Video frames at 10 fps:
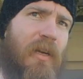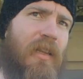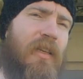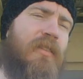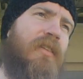by
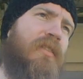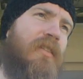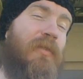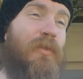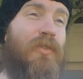lesson and
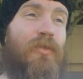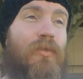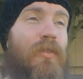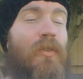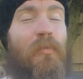stuff. It was
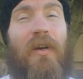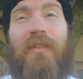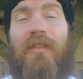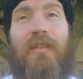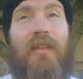cool, the whole
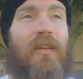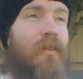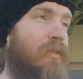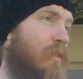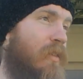process. I thought
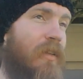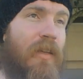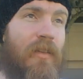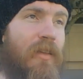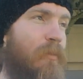I was learning
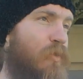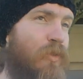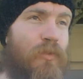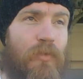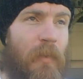like deep
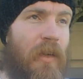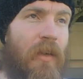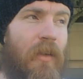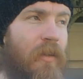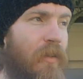truth,
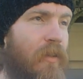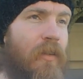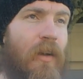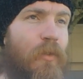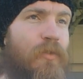man, and
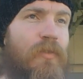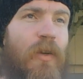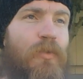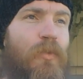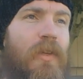I
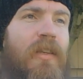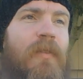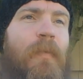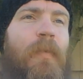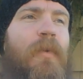was with it.
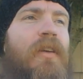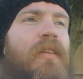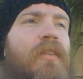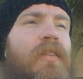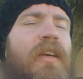But
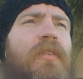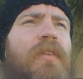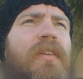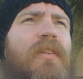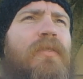later
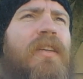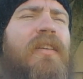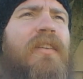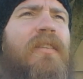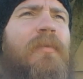on I find
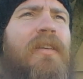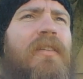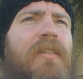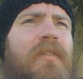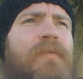out,
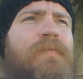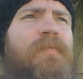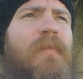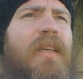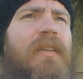
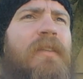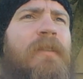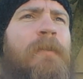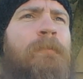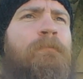
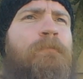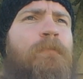I'm like,